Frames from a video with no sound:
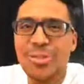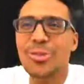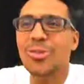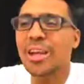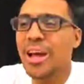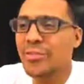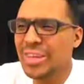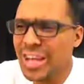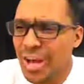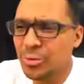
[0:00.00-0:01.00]
into your life,
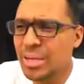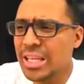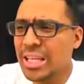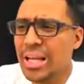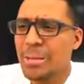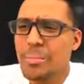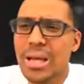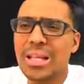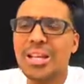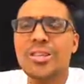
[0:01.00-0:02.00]
and God willing,
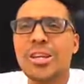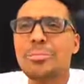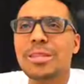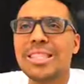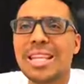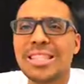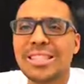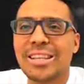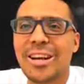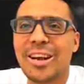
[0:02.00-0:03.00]
make the adjustments
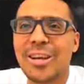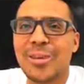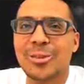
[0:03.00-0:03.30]
necessary